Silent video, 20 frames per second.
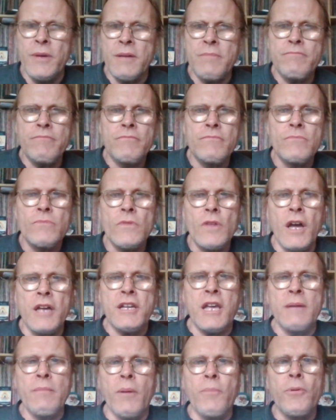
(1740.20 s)
me. I
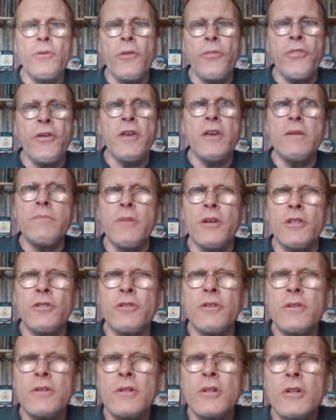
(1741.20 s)
came up with the theme, and
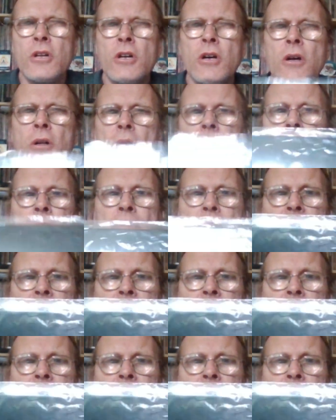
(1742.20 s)
the